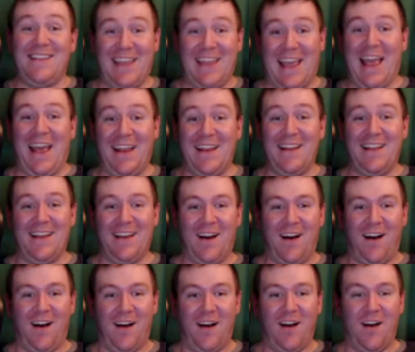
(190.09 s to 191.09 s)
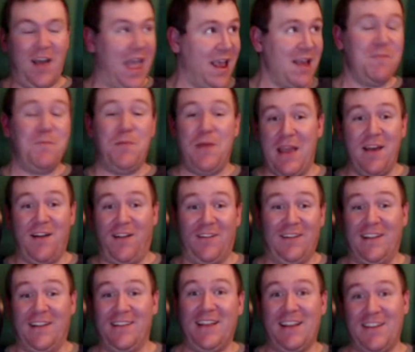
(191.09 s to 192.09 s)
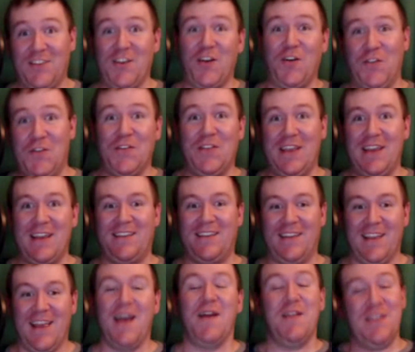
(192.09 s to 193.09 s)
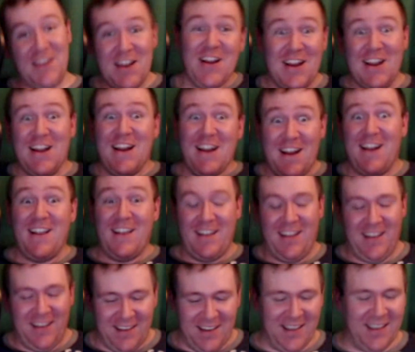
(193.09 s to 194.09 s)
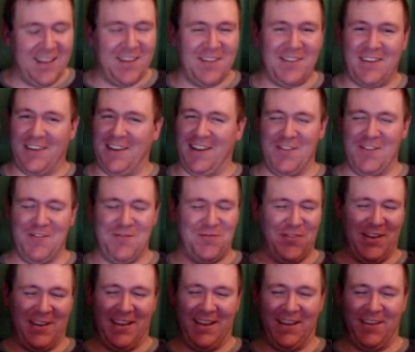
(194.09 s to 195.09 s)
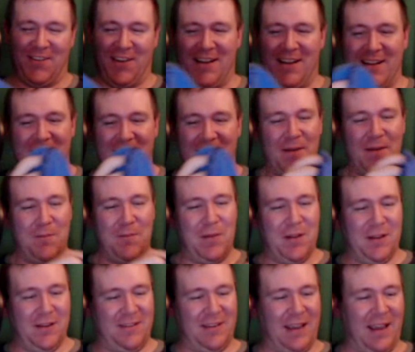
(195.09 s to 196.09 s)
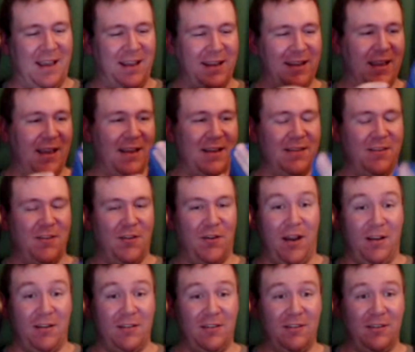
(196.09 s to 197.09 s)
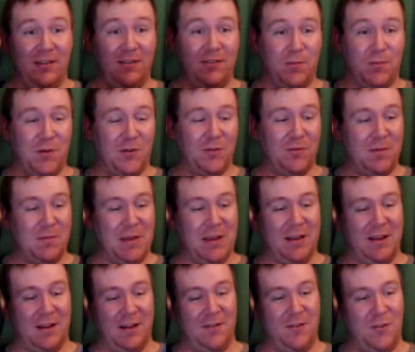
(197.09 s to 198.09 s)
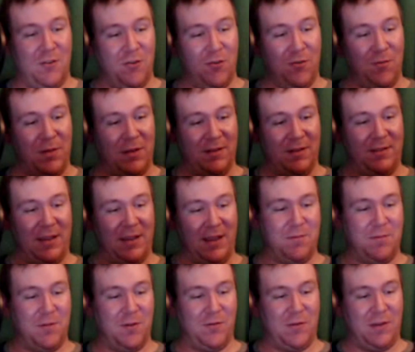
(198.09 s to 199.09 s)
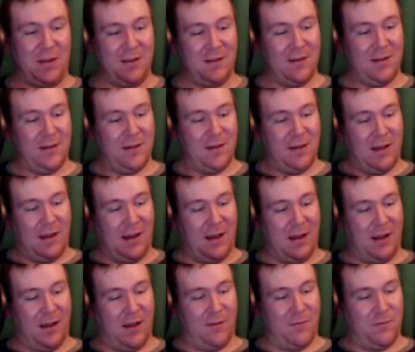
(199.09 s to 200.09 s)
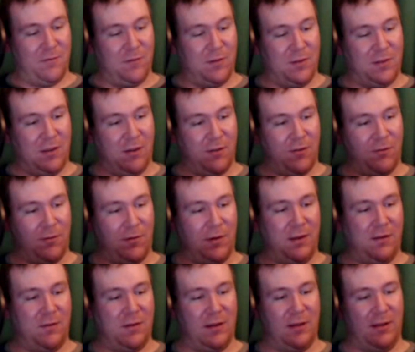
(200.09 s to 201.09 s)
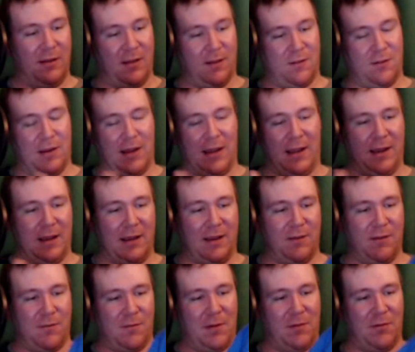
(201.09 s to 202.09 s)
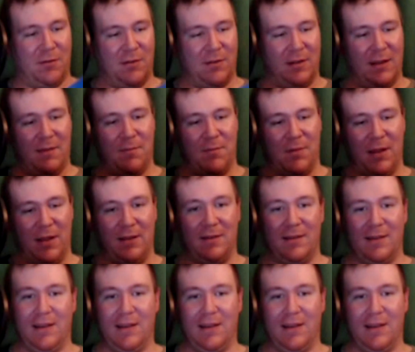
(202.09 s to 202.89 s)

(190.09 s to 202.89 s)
Ted. Hey, Bill, let's go do this. It's so freaking great. Bill and Ted, and they're actually supposed to be making a new Bill and Ted movie with Keanu Reeves and the other guy. I can't remember his name, but